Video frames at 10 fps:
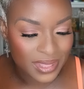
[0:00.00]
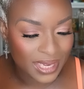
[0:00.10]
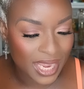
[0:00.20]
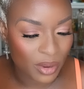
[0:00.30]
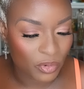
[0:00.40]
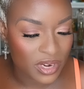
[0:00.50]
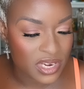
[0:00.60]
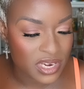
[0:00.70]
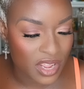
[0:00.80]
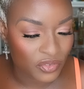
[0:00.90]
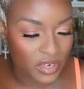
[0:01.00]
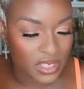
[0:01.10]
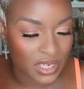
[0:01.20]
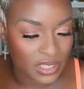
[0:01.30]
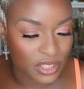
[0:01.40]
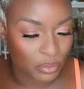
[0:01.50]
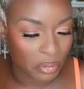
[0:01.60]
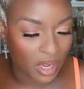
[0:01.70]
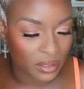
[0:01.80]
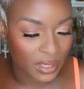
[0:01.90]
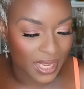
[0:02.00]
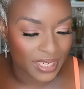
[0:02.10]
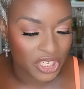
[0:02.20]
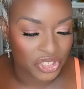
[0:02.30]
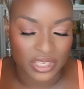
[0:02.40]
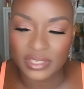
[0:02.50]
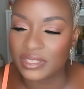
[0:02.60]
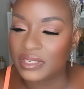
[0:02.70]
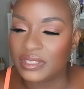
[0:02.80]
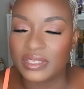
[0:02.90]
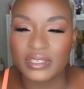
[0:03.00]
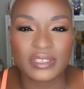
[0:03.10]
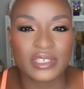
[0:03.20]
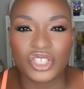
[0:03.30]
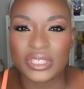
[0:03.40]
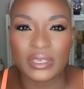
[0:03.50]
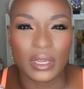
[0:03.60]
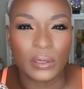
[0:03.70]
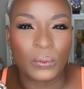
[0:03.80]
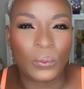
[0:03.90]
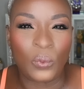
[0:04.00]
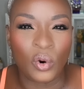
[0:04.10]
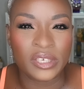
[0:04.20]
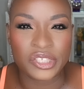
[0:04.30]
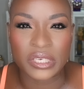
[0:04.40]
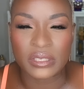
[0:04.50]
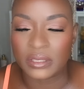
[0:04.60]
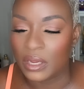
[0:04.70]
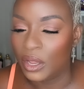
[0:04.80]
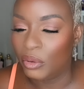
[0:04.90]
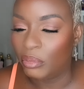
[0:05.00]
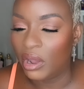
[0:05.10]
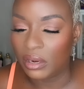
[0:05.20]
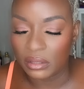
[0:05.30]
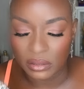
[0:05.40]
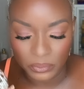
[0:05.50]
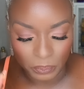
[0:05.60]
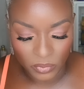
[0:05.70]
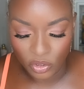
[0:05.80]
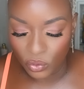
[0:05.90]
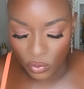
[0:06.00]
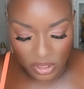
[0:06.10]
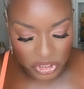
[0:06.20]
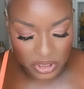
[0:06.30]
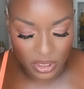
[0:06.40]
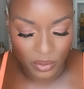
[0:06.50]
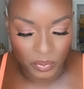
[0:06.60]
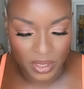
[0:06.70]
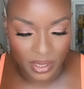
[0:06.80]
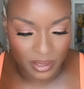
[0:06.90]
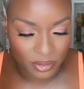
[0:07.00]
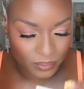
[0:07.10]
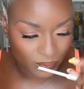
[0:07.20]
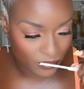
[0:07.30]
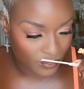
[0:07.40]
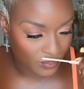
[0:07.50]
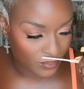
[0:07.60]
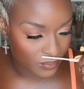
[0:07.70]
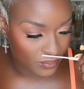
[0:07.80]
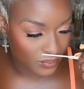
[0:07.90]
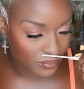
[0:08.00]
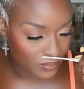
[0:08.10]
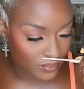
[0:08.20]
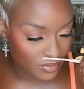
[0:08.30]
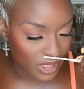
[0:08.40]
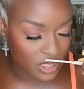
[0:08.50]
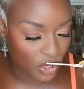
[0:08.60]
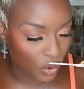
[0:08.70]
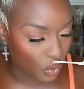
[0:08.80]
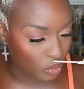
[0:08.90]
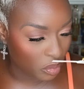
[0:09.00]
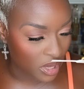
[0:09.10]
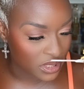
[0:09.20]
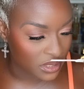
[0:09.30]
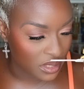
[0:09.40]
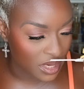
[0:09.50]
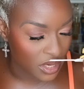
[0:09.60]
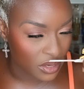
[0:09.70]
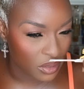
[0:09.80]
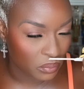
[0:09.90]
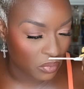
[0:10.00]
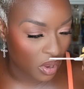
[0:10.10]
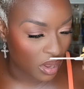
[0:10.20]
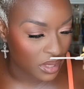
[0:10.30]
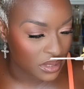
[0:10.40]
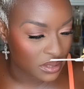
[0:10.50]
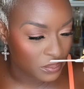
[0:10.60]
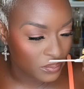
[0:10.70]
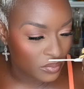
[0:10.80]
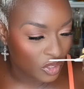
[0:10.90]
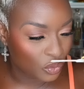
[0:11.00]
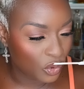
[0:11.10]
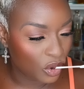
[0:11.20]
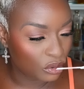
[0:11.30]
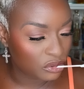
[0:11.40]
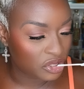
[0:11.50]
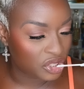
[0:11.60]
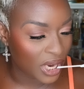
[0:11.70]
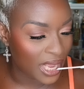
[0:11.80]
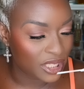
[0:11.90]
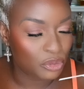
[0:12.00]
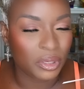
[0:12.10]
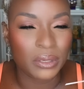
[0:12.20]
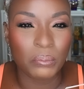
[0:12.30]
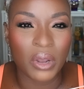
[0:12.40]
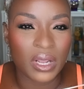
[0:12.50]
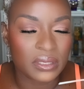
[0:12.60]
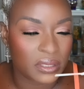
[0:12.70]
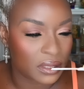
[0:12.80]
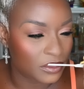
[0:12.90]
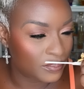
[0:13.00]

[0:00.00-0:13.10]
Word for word: the camera never does the bottle any justice. This is a, just a gorgeous bottle. Gorgeous cupcake. There's oak moss in here or moss, rose, jasmine, musk.